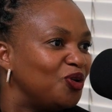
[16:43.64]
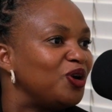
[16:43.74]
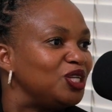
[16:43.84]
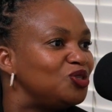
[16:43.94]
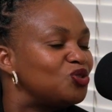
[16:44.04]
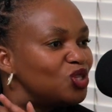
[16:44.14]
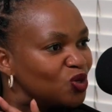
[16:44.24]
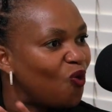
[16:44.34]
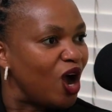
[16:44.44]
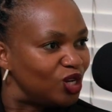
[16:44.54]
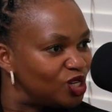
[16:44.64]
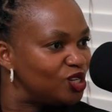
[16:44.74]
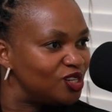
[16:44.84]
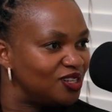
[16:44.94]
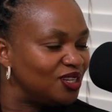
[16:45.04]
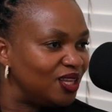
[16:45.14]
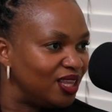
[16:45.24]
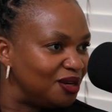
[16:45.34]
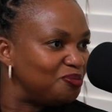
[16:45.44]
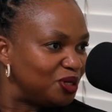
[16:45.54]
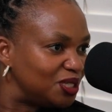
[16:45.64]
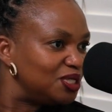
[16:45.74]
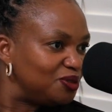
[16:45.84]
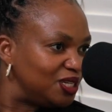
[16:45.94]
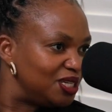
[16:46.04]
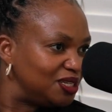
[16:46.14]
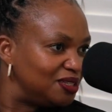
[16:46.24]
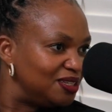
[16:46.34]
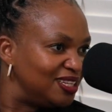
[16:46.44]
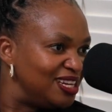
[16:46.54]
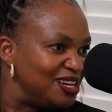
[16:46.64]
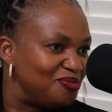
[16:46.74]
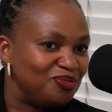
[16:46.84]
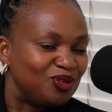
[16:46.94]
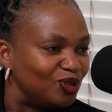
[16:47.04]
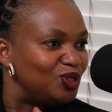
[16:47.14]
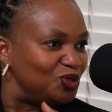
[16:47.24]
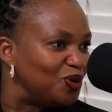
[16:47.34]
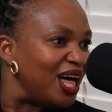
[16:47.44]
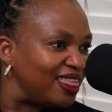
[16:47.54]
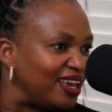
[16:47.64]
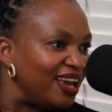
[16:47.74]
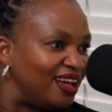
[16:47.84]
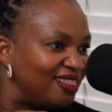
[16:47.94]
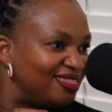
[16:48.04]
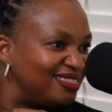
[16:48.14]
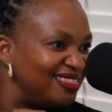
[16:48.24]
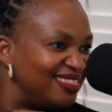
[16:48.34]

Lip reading: you're going to squash that bursary. Yeah. Because you are the girl.